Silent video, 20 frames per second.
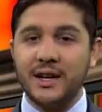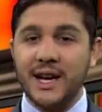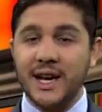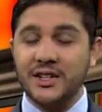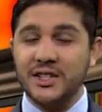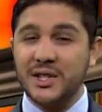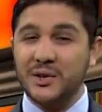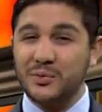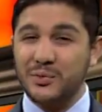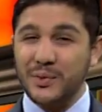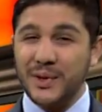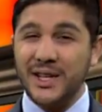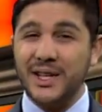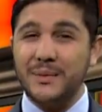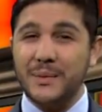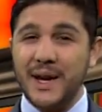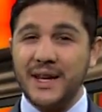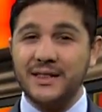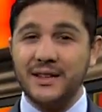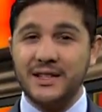can actually really
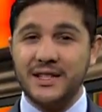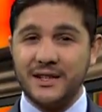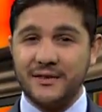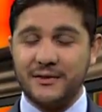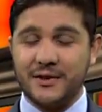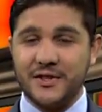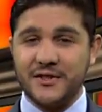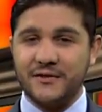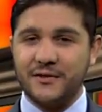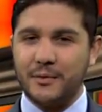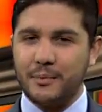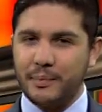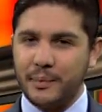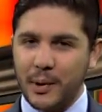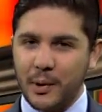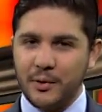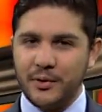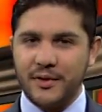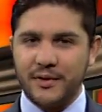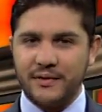make the difference for
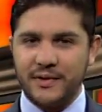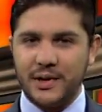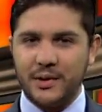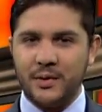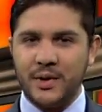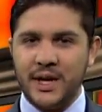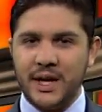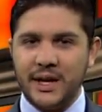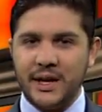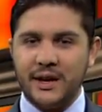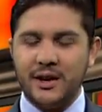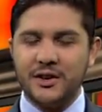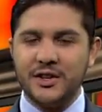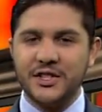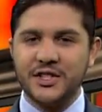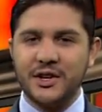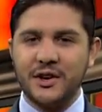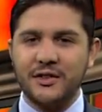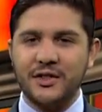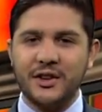both of you. Here to
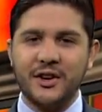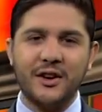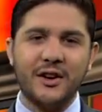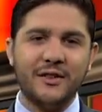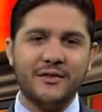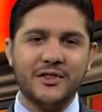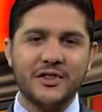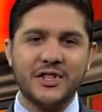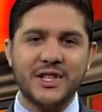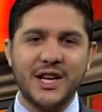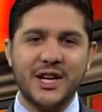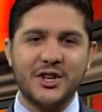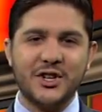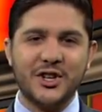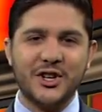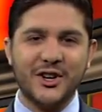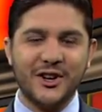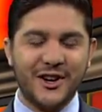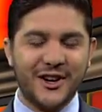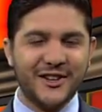start the
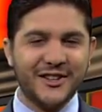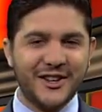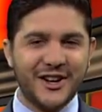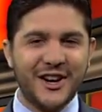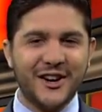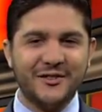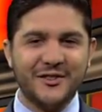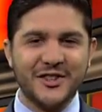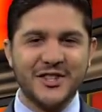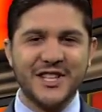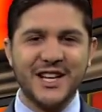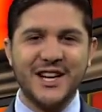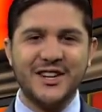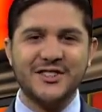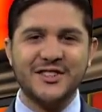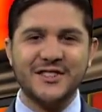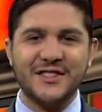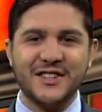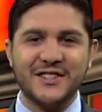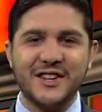conversation on
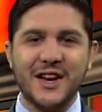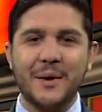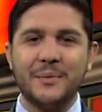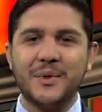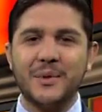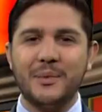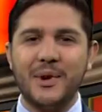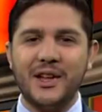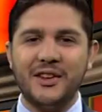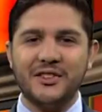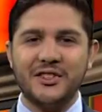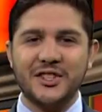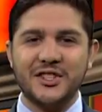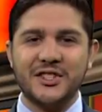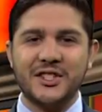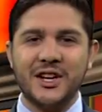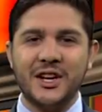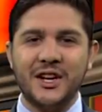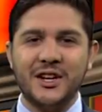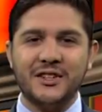conversations is
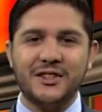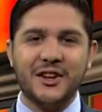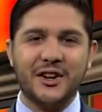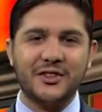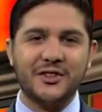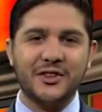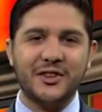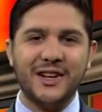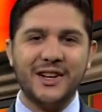ophthalmologist Dr.